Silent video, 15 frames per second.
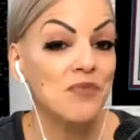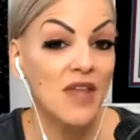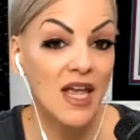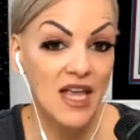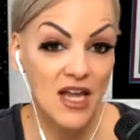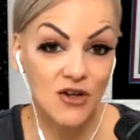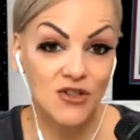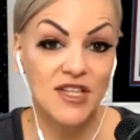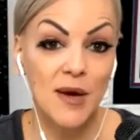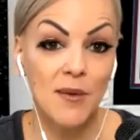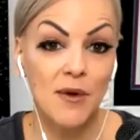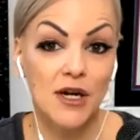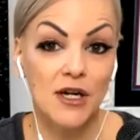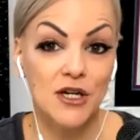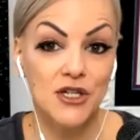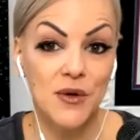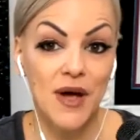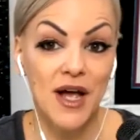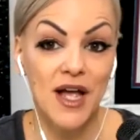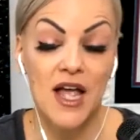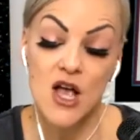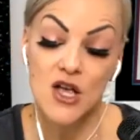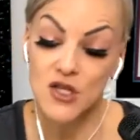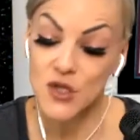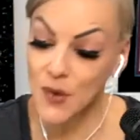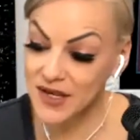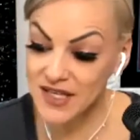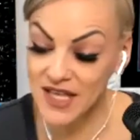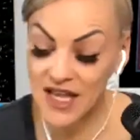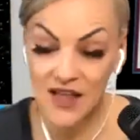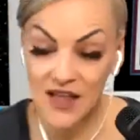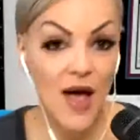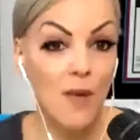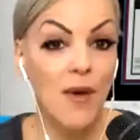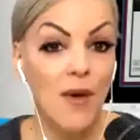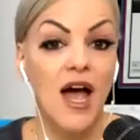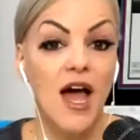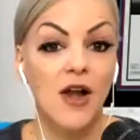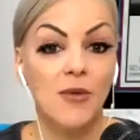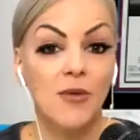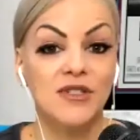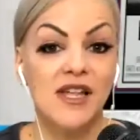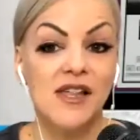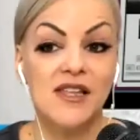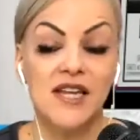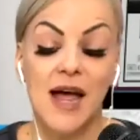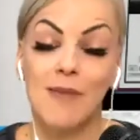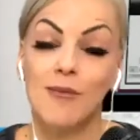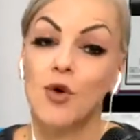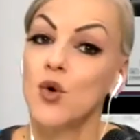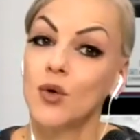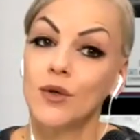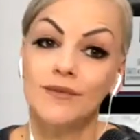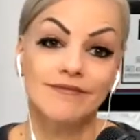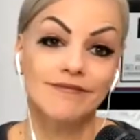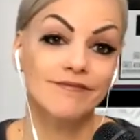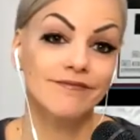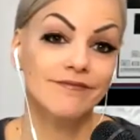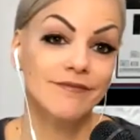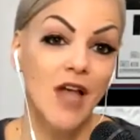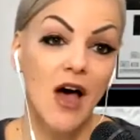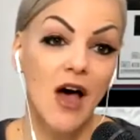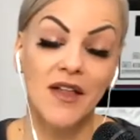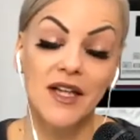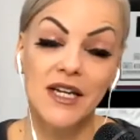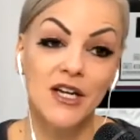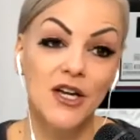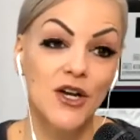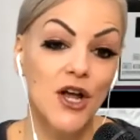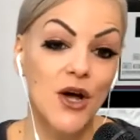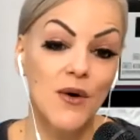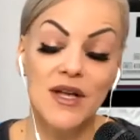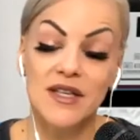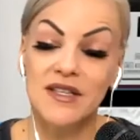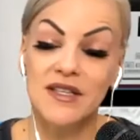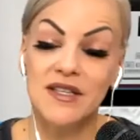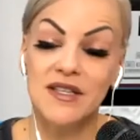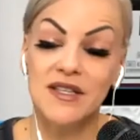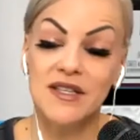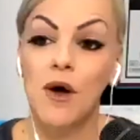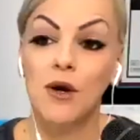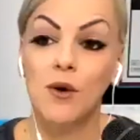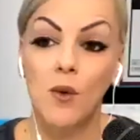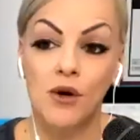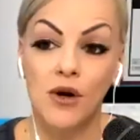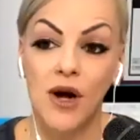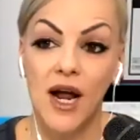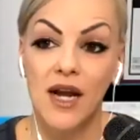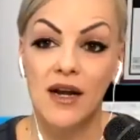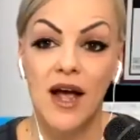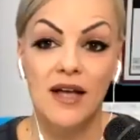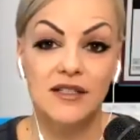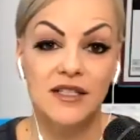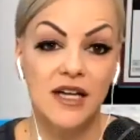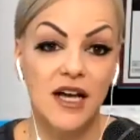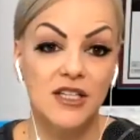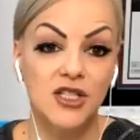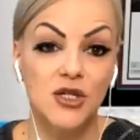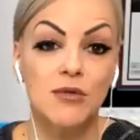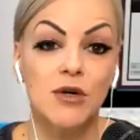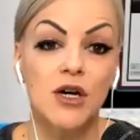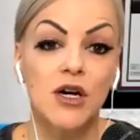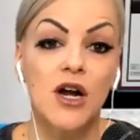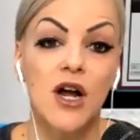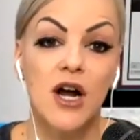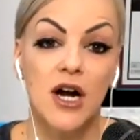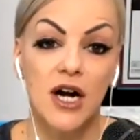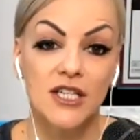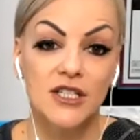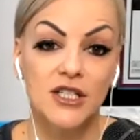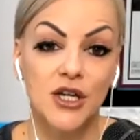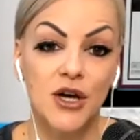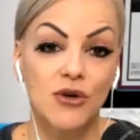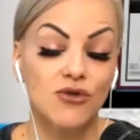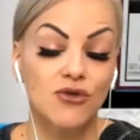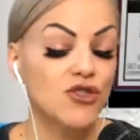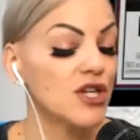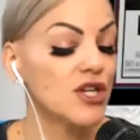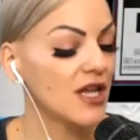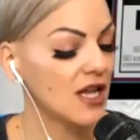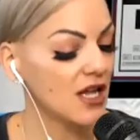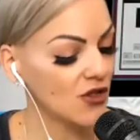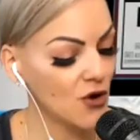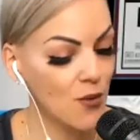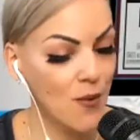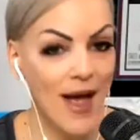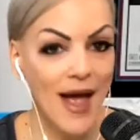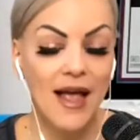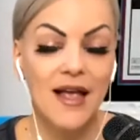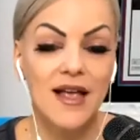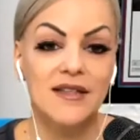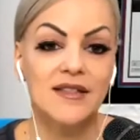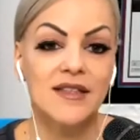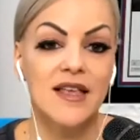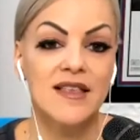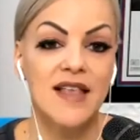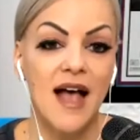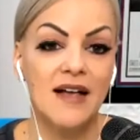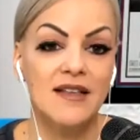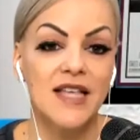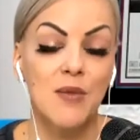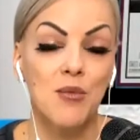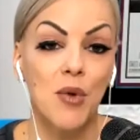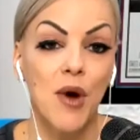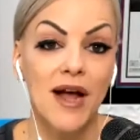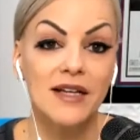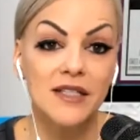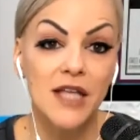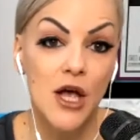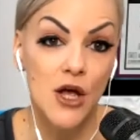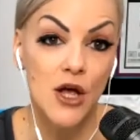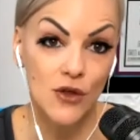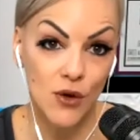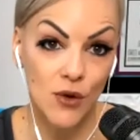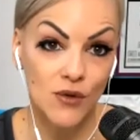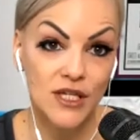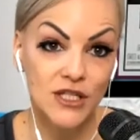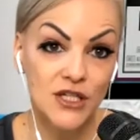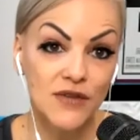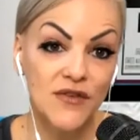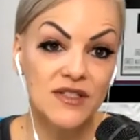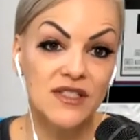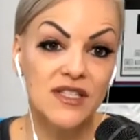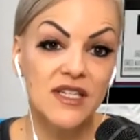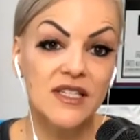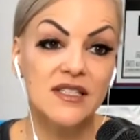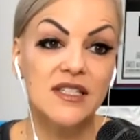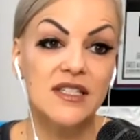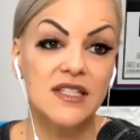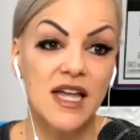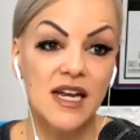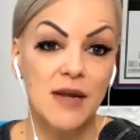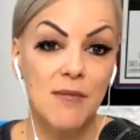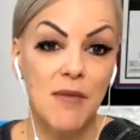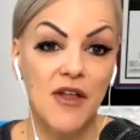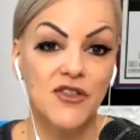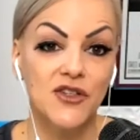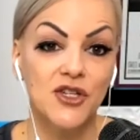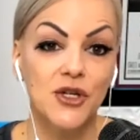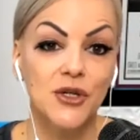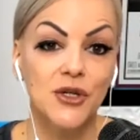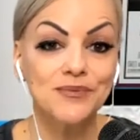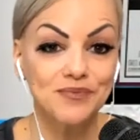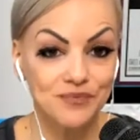here's how we're going to do it. So I say it that way 100% of the time. Cool. All I need to know is, how do you want to order it? As a customer or as a coach? Either way, it's the exact same price. The only difference is that in month 2,